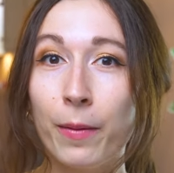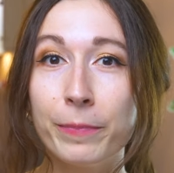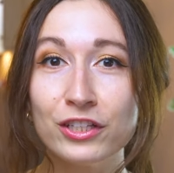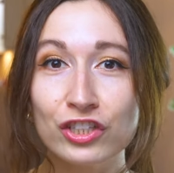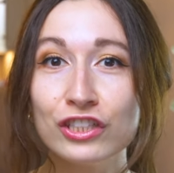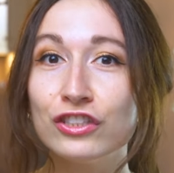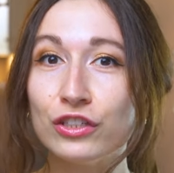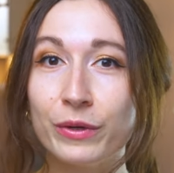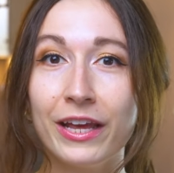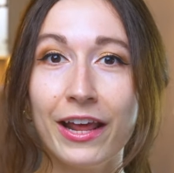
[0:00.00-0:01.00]
But just
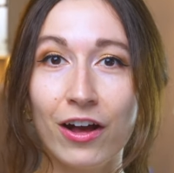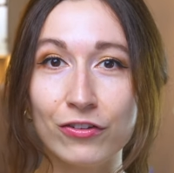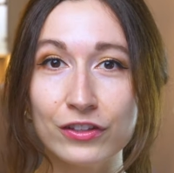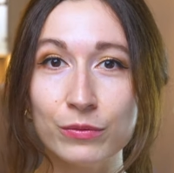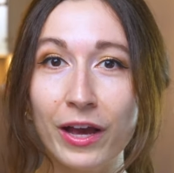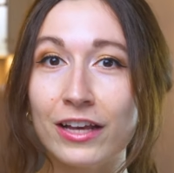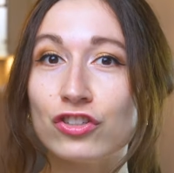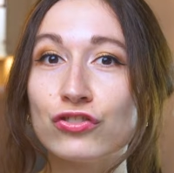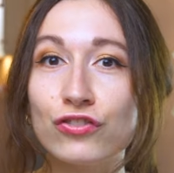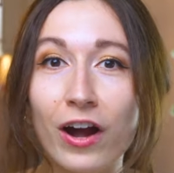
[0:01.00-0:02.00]
do it in a healthy way.
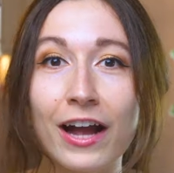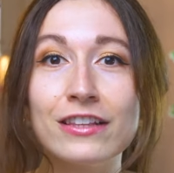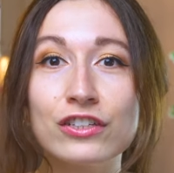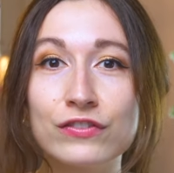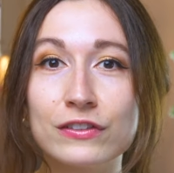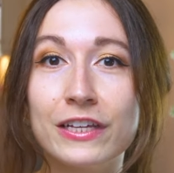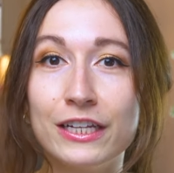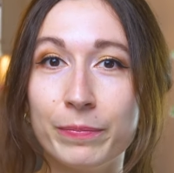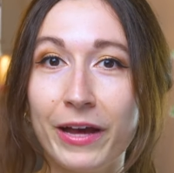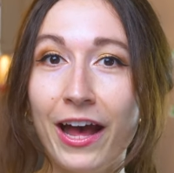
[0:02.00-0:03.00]
Try to
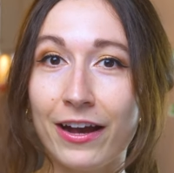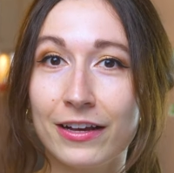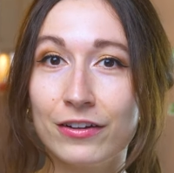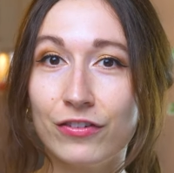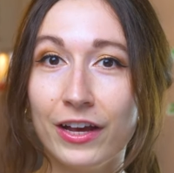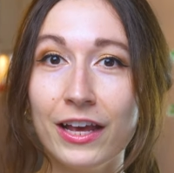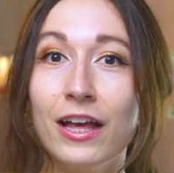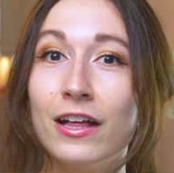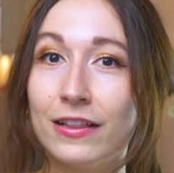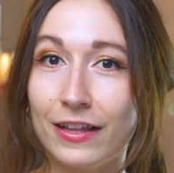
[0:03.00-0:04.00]
relate it back,
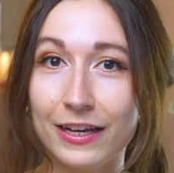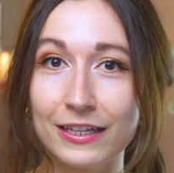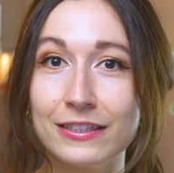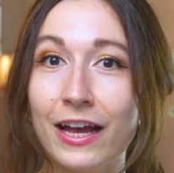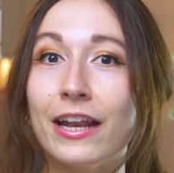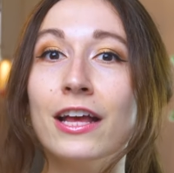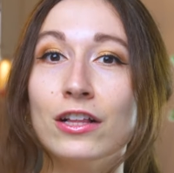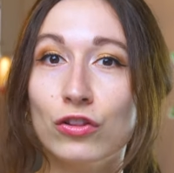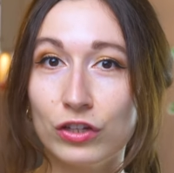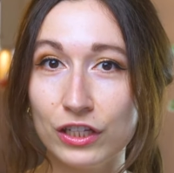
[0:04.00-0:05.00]
right? Like I said,
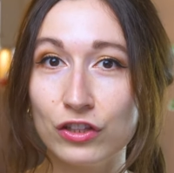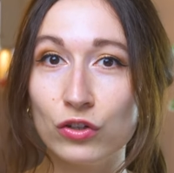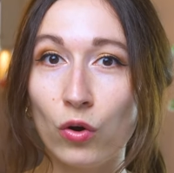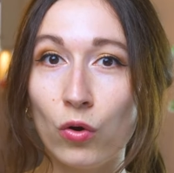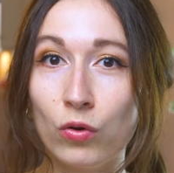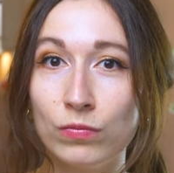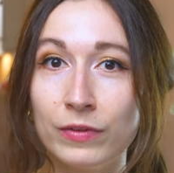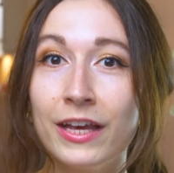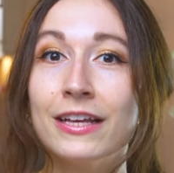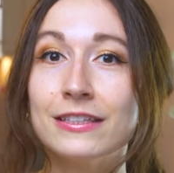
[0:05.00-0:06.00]
look at the goal,
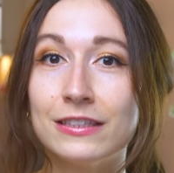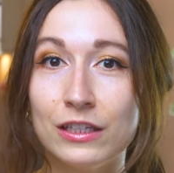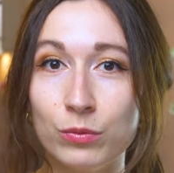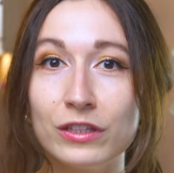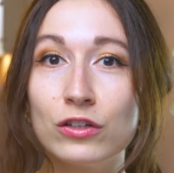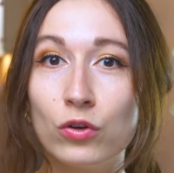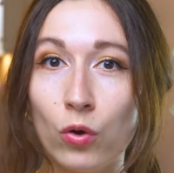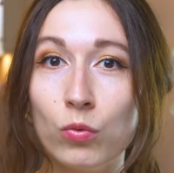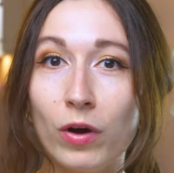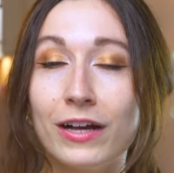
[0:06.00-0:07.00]
see what the
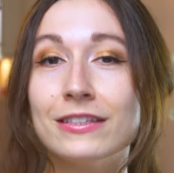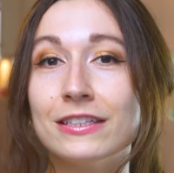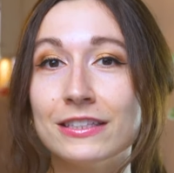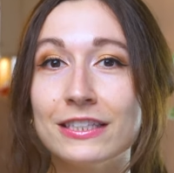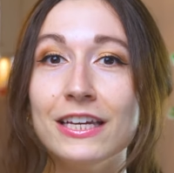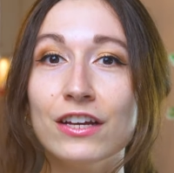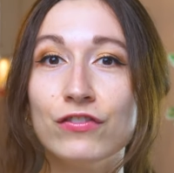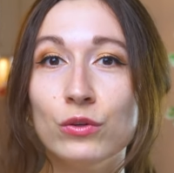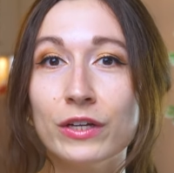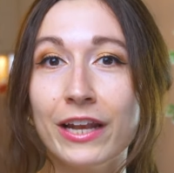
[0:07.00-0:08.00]
goal was, and see if
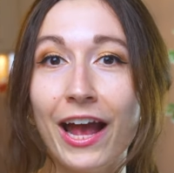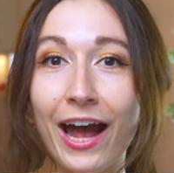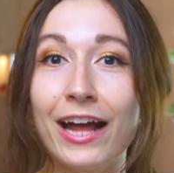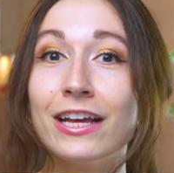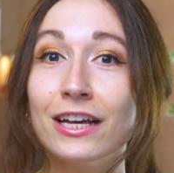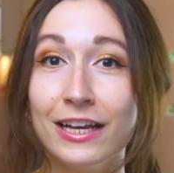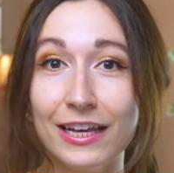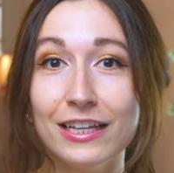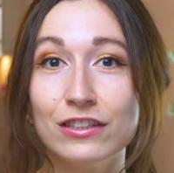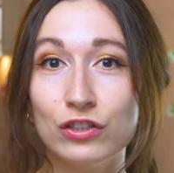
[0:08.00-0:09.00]
you can add
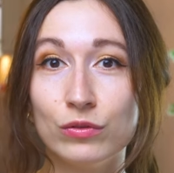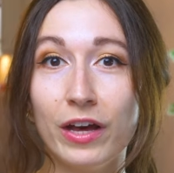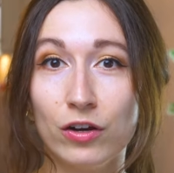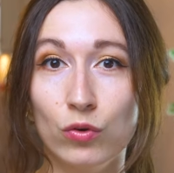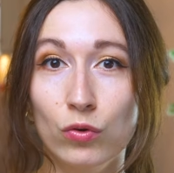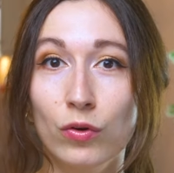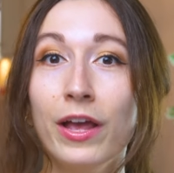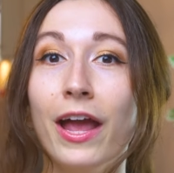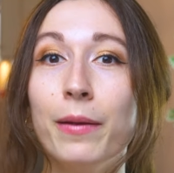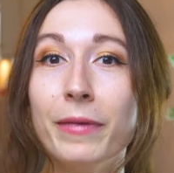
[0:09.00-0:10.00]
into that goal
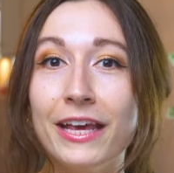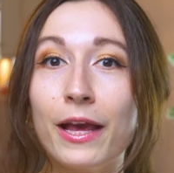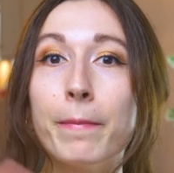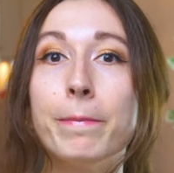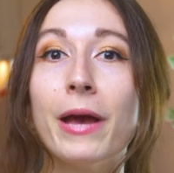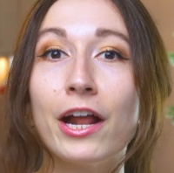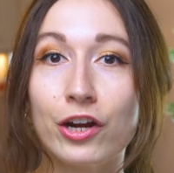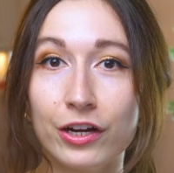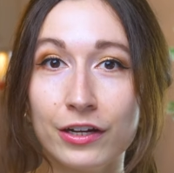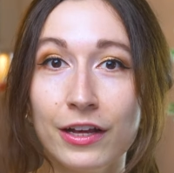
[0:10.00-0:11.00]
and make it
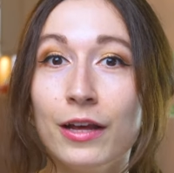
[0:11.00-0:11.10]
better.